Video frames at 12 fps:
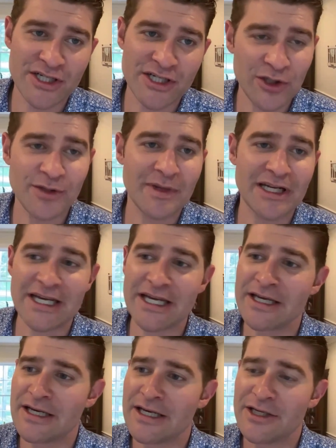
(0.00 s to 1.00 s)
because
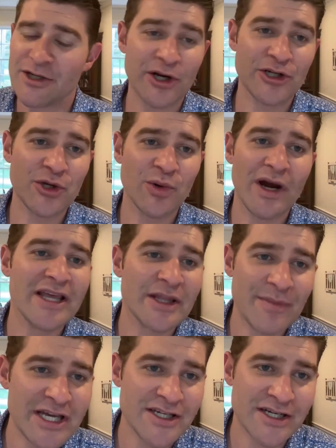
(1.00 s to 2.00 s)
ultimately you're going to do great in
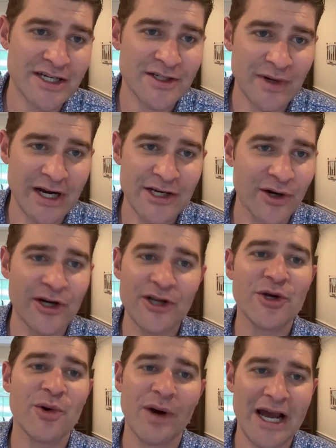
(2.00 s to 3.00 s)
the business, right? You're going
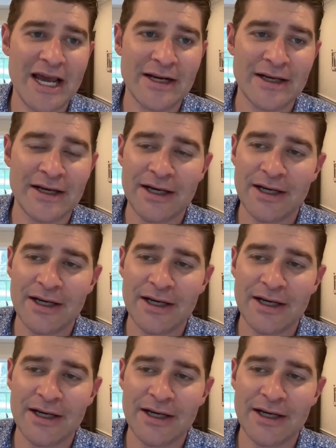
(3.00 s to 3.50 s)
to do great.